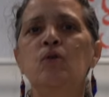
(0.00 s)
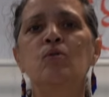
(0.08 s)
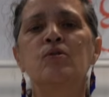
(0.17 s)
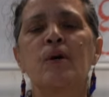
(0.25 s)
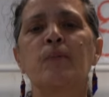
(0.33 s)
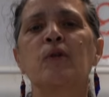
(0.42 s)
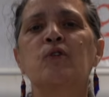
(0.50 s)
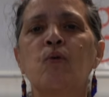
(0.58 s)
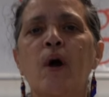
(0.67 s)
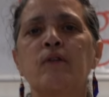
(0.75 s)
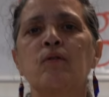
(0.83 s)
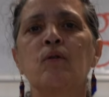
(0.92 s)
Hughes. I'm the
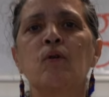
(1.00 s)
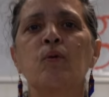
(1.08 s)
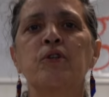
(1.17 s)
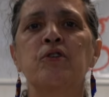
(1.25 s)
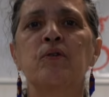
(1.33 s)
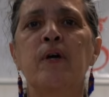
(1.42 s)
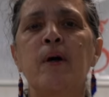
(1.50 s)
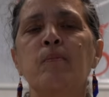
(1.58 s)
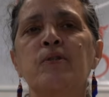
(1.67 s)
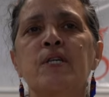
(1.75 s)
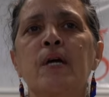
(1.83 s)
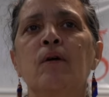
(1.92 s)
director of the Richard Kemp
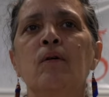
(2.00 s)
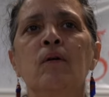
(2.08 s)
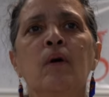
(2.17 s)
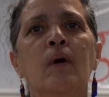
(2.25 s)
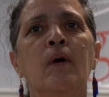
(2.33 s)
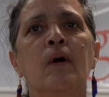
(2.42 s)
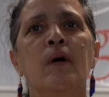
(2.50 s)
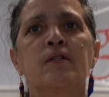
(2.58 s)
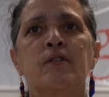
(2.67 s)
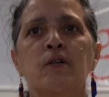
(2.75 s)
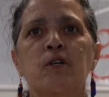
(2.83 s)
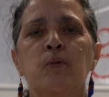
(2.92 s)
Center.
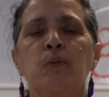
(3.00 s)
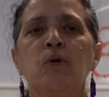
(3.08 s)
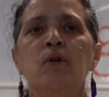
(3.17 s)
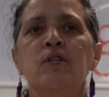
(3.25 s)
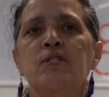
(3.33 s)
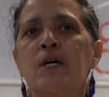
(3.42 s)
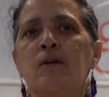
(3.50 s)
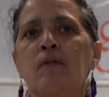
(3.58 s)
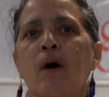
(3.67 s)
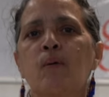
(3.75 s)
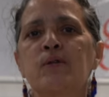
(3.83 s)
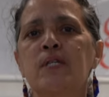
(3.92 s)
It's a community center
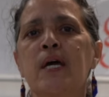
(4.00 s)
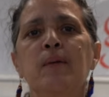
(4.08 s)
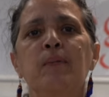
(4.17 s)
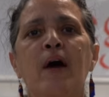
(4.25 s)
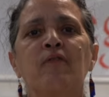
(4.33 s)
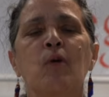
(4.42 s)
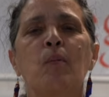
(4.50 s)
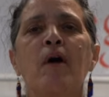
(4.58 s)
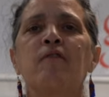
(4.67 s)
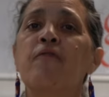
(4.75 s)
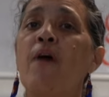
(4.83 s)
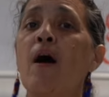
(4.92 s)
that was named after
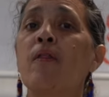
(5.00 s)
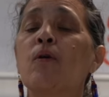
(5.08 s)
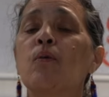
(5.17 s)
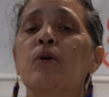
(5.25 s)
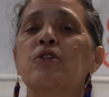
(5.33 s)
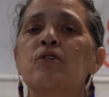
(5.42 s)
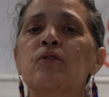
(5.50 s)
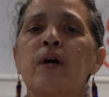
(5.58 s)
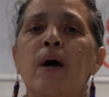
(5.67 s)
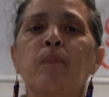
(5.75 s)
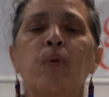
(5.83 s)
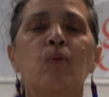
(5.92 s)
my father, Richard
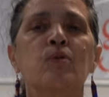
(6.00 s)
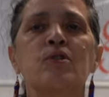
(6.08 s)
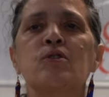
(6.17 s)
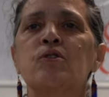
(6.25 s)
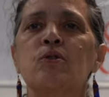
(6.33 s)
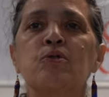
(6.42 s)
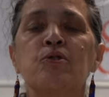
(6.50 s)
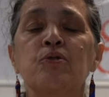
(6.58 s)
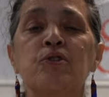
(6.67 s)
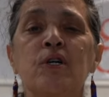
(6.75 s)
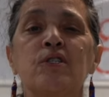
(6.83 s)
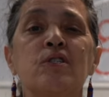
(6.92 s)
Kemp, who's a social
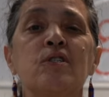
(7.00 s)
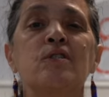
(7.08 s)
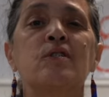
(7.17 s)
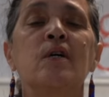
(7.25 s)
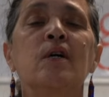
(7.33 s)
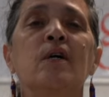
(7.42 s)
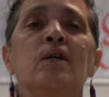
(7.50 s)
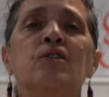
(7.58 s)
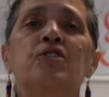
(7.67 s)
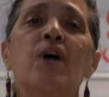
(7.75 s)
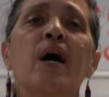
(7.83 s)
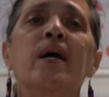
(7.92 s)
justice
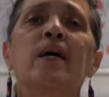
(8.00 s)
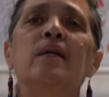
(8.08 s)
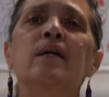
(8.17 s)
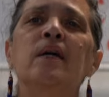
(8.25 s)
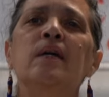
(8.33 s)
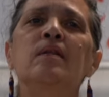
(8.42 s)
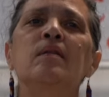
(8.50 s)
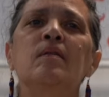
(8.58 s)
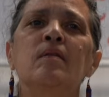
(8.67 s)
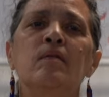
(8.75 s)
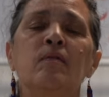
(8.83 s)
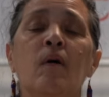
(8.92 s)
giant in
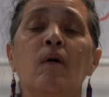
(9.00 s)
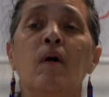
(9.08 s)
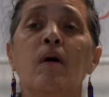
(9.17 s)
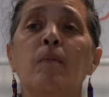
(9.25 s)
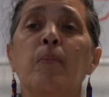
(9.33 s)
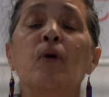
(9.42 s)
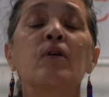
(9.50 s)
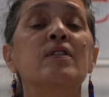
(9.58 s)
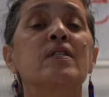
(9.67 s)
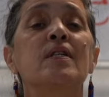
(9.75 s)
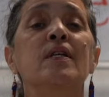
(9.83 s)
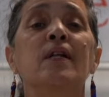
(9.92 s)
uh,
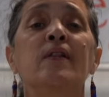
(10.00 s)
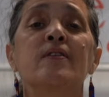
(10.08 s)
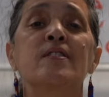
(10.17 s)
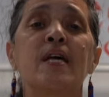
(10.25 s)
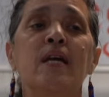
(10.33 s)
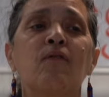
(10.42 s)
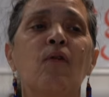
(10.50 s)
Burlington and in the state of